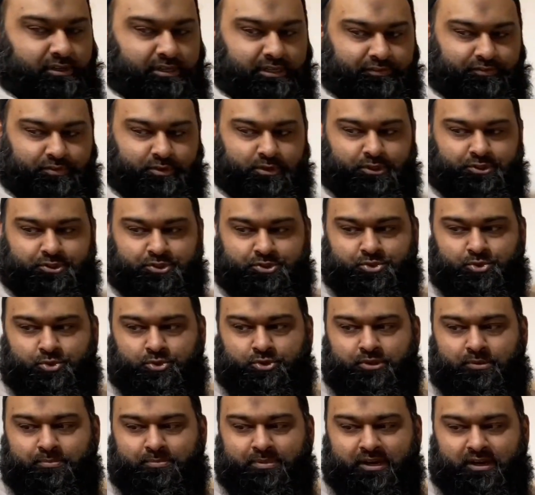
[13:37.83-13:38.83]
If you go to Surah
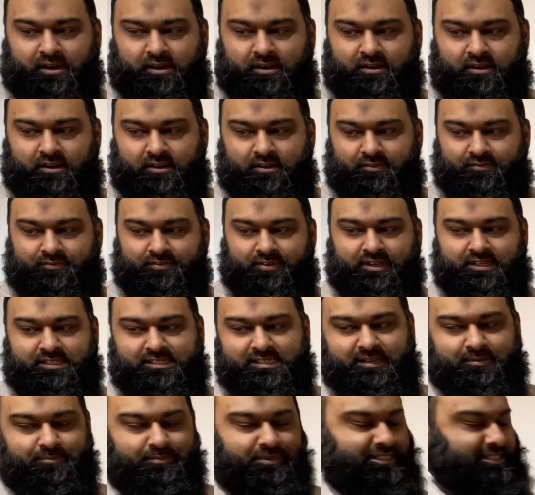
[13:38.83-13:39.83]
Al-Baqarah, verse
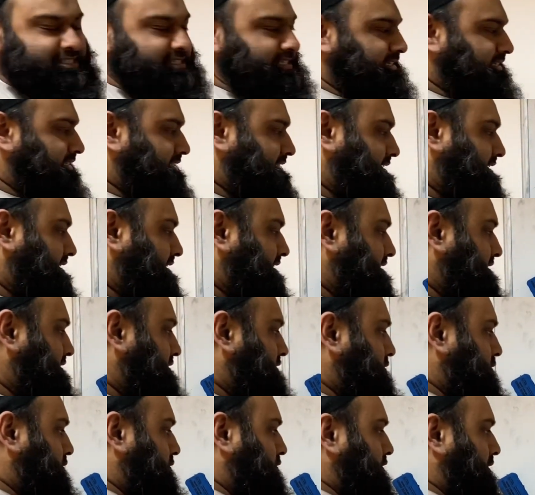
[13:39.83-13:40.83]
number 6,
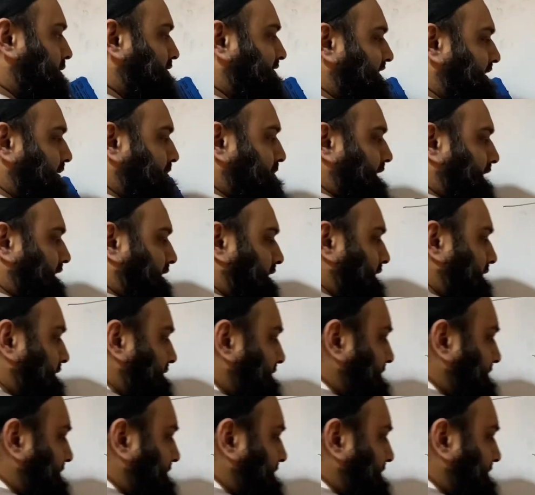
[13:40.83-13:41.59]
Surah Al-Baqarah,